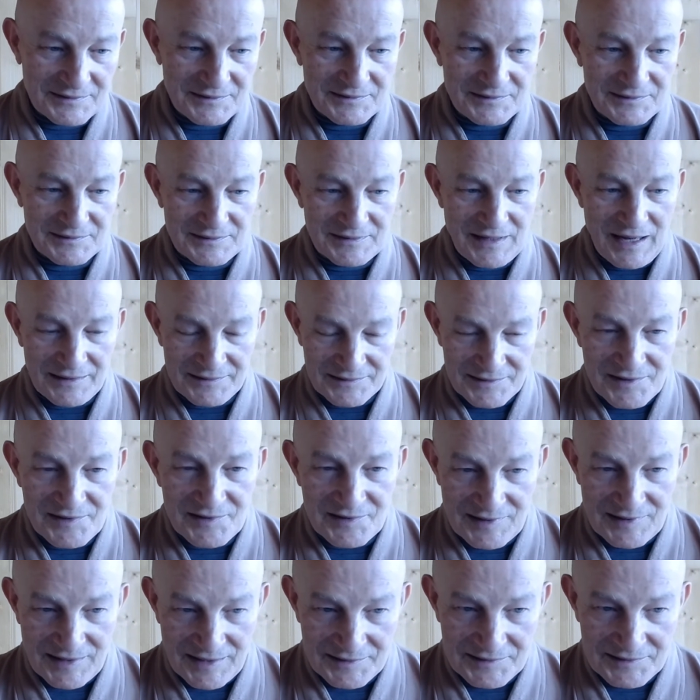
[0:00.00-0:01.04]

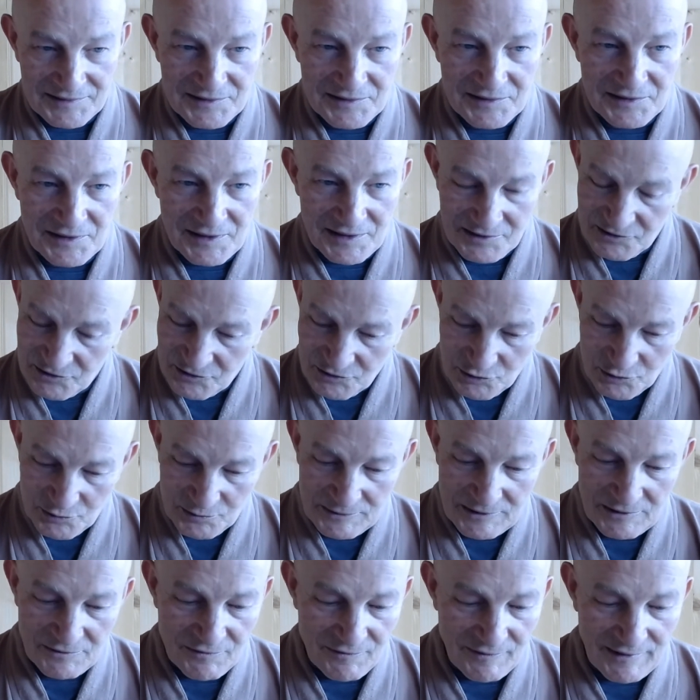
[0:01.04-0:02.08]
understanding as you will
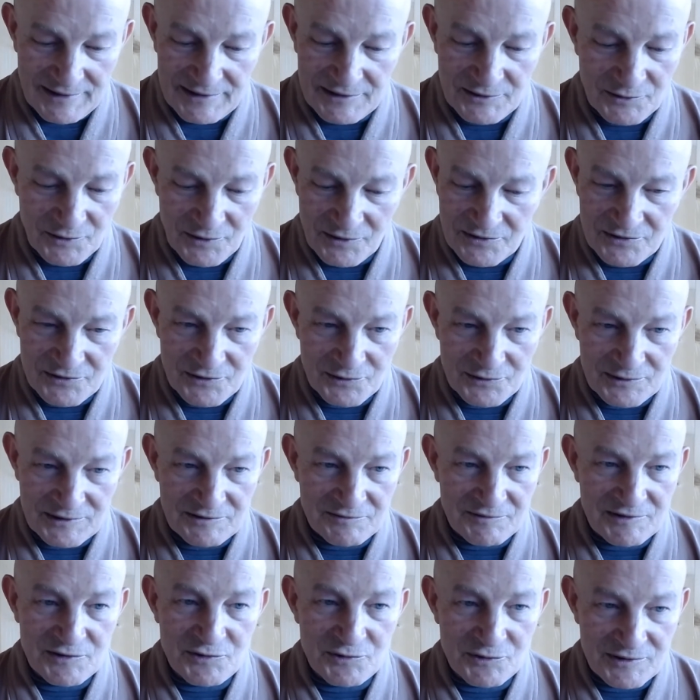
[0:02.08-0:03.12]
find also in
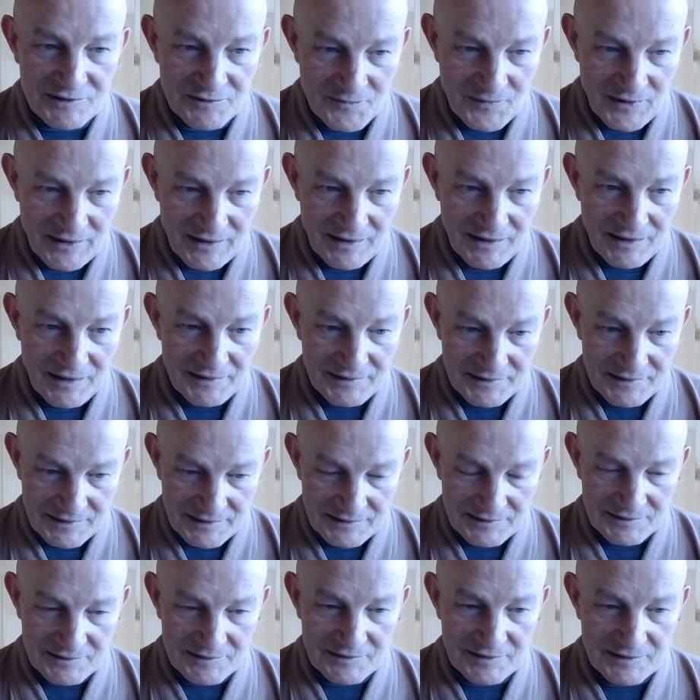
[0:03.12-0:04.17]
Visuddhimagga
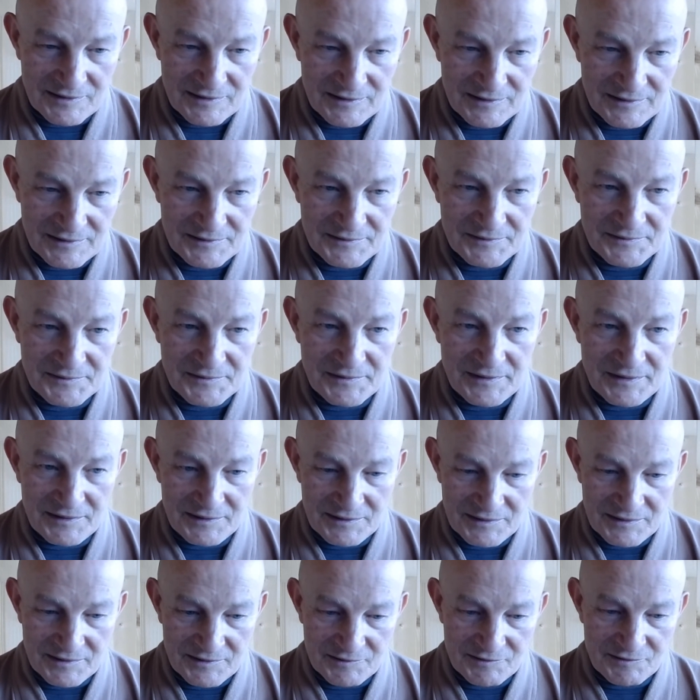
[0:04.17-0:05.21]
and
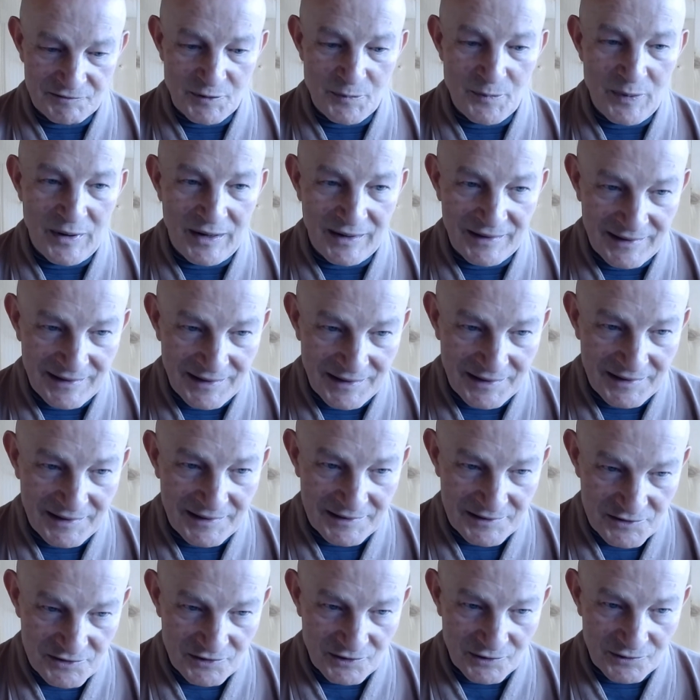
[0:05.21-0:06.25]
in Vibhanga and
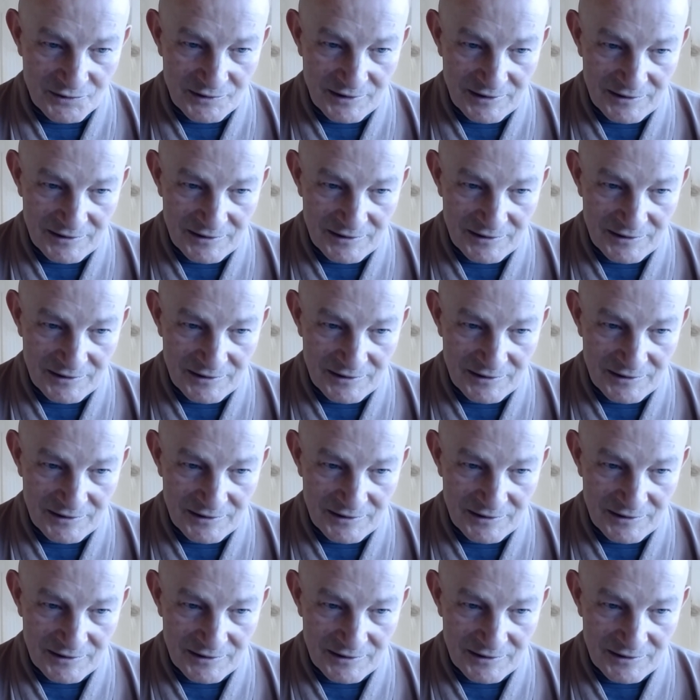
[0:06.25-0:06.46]
so on.